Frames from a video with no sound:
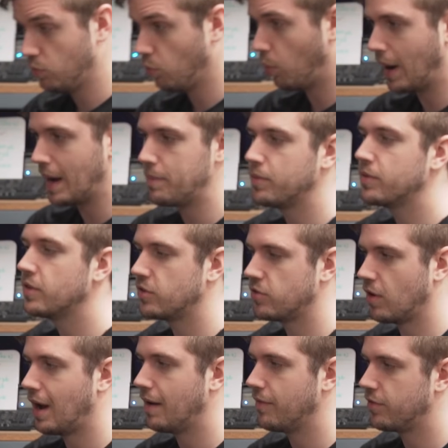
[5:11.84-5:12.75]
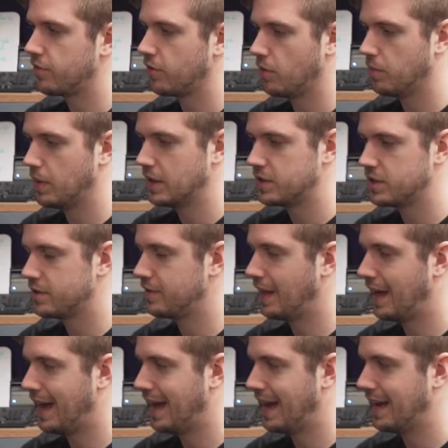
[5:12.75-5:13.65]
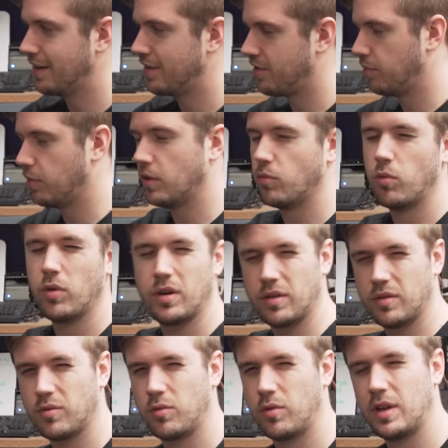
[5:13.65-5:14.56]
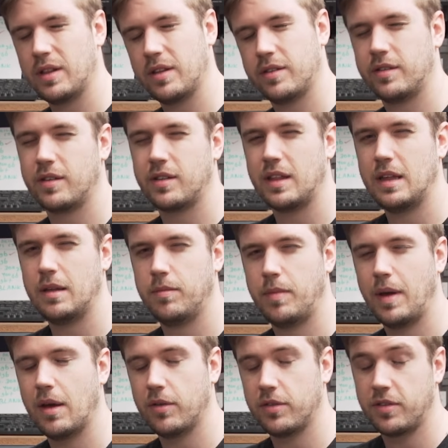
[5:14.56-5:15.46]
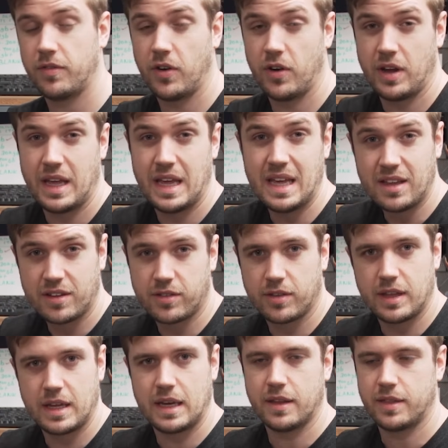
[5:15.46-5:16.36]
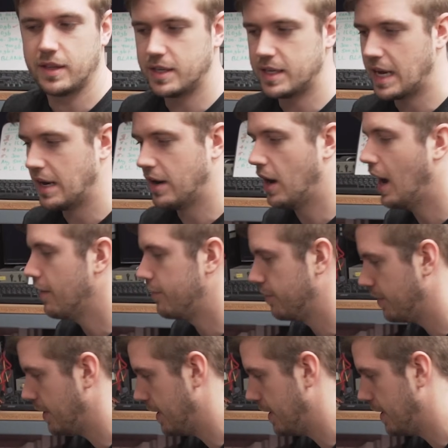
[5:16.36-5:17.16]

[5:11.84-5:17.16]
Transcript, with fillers: wipe the drive so much that someone wouldn't realistically be able to very easily get the data off